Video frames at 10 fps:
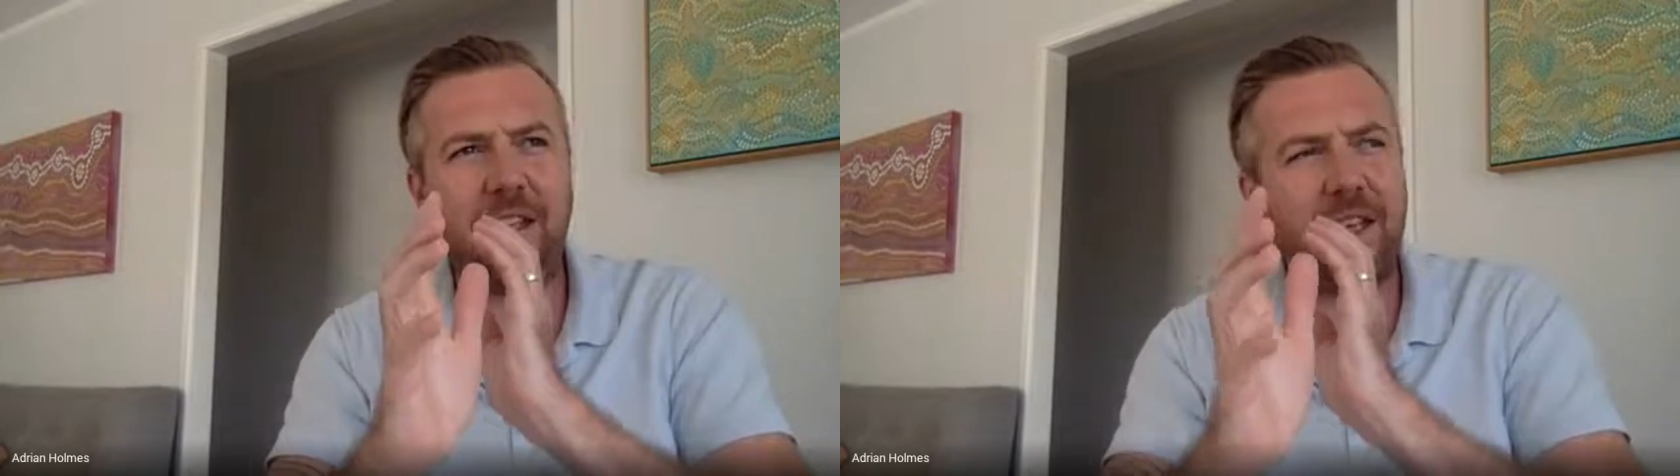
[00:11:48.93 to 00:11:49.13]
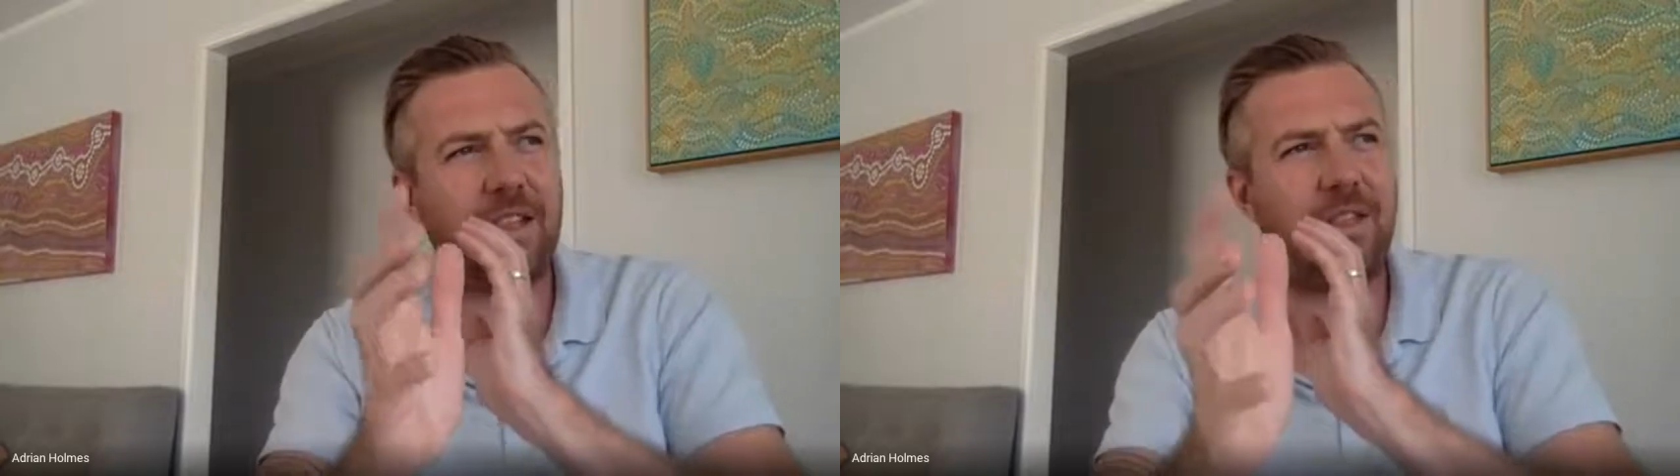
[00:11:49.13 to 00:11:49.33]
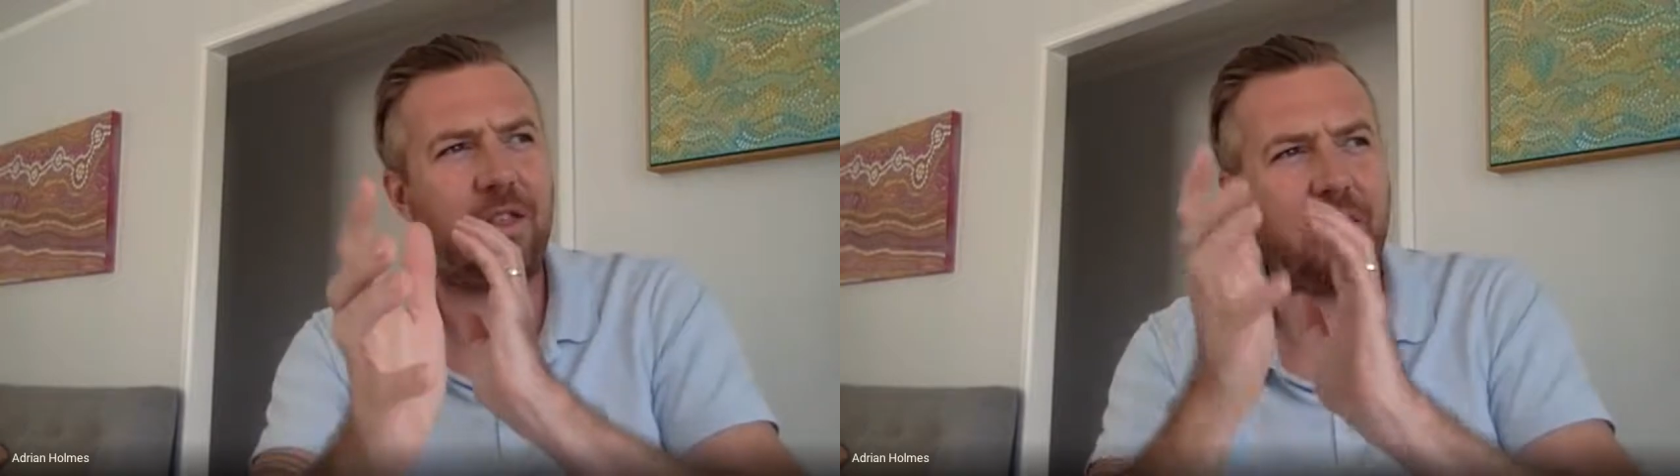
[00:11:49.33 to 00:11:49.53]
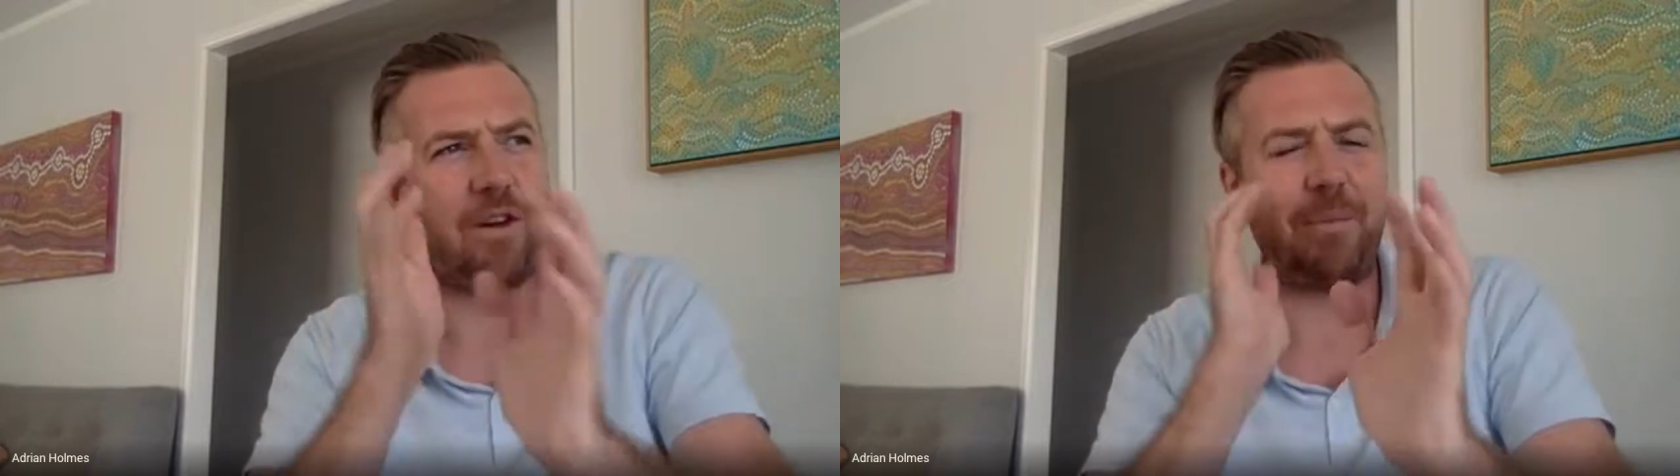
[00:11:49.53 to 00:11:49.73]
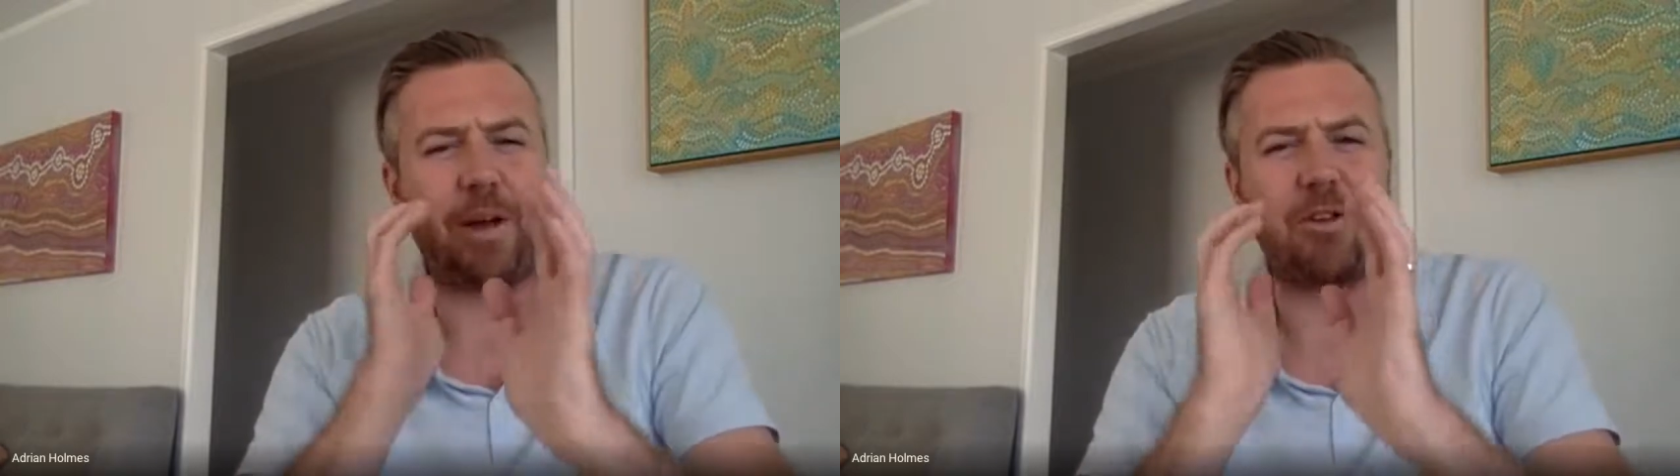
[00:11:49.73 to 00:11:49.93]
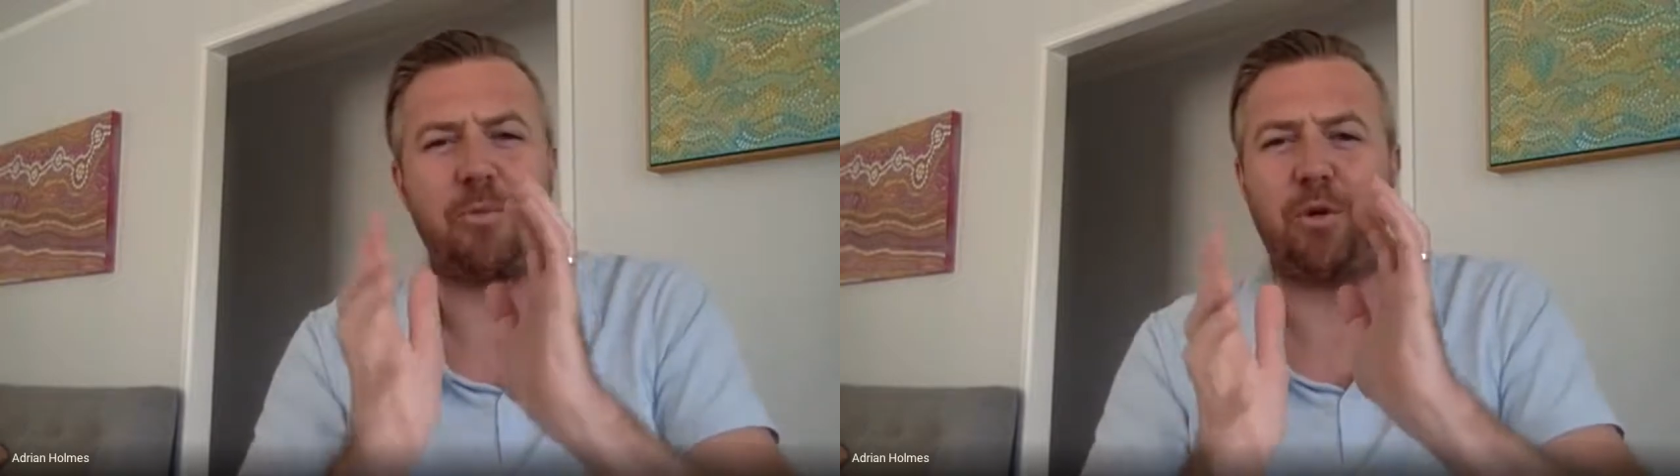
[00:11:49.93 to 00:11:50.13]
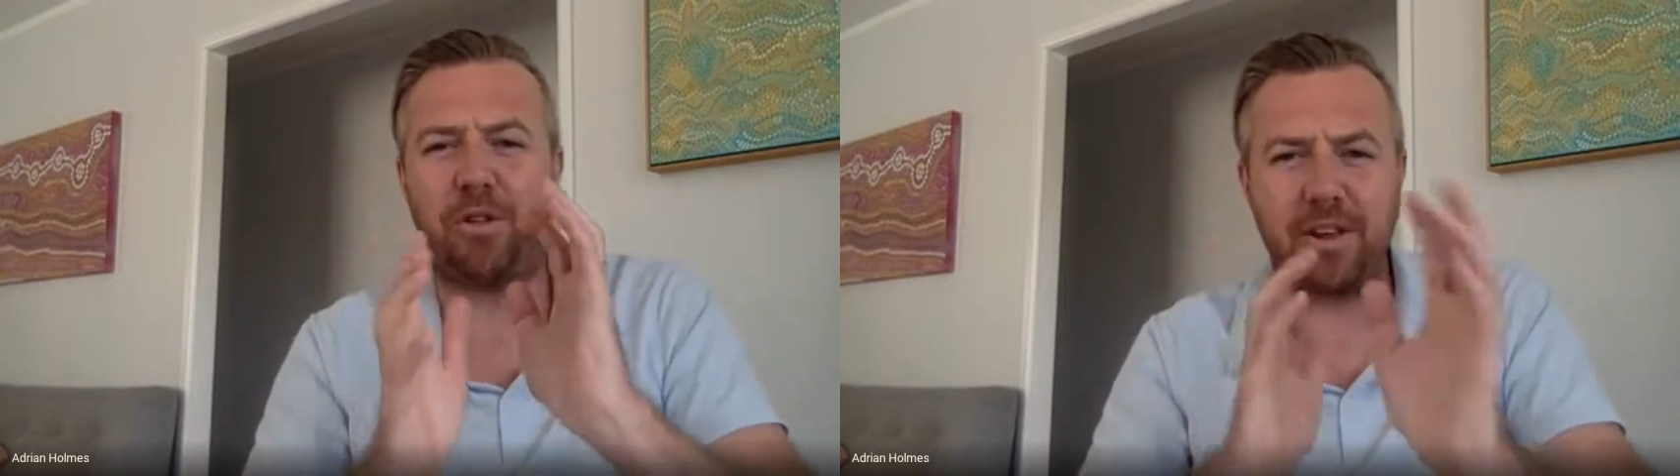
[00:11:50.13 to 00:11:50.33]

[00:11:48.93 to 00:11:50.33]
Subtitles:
in theory much more